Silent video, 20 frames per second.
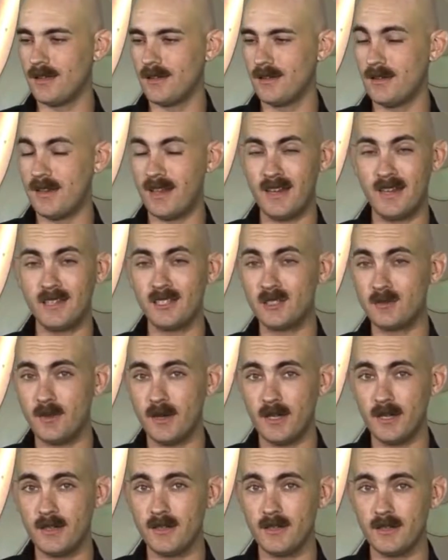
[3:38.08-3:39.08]
Not out of
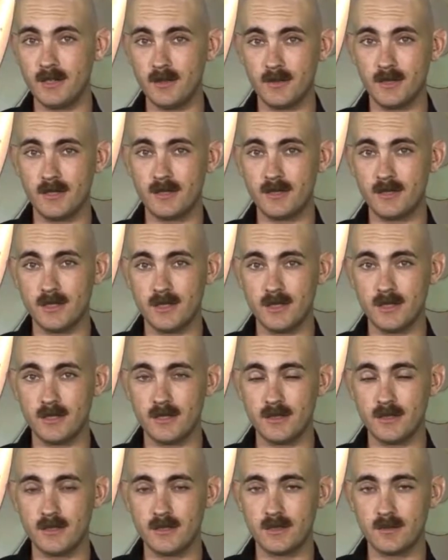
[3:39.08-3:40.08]
spite,
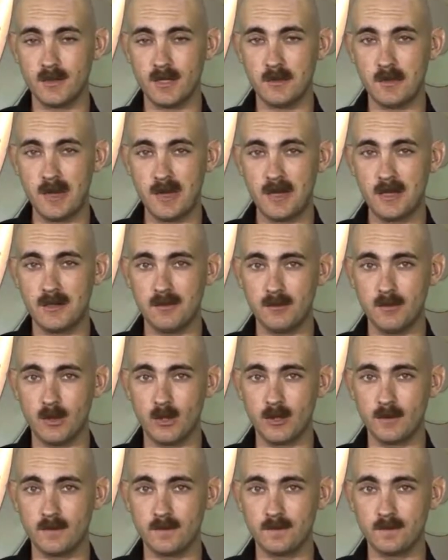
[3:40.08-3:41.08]
but somebody might need them
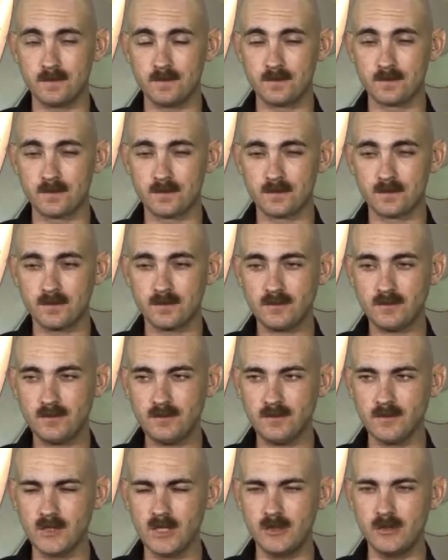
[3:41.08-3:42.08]
more.
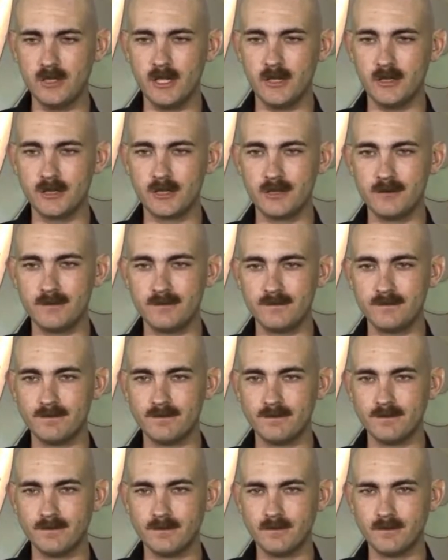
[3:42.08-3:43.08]
Who knows?
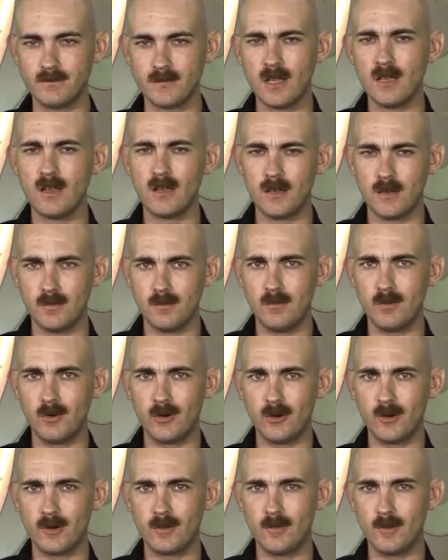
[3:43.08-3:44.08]

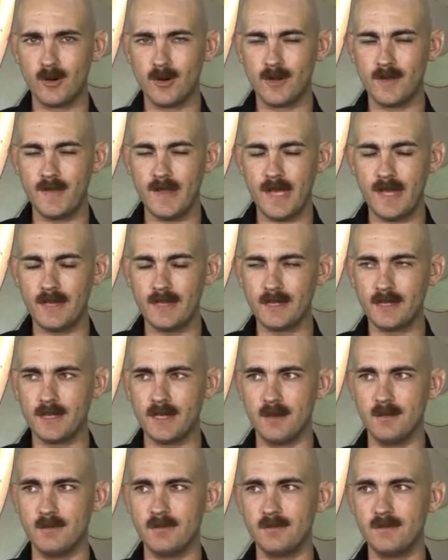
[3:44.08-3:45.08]
More on that to
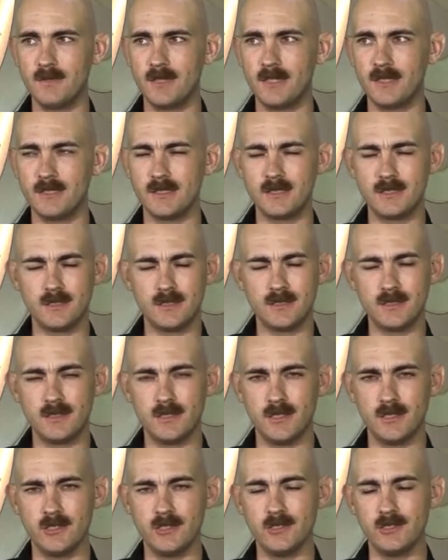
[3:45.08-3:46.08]
come as
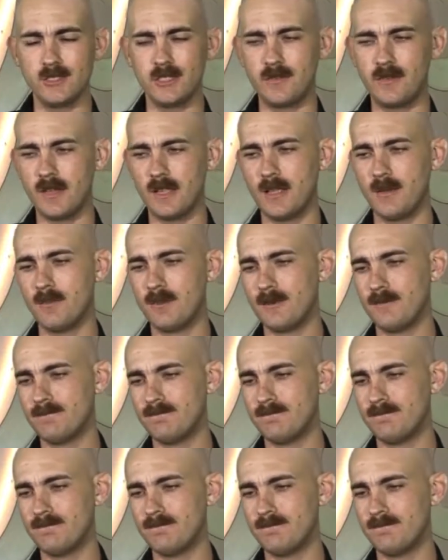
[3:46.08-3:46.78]
issues develop.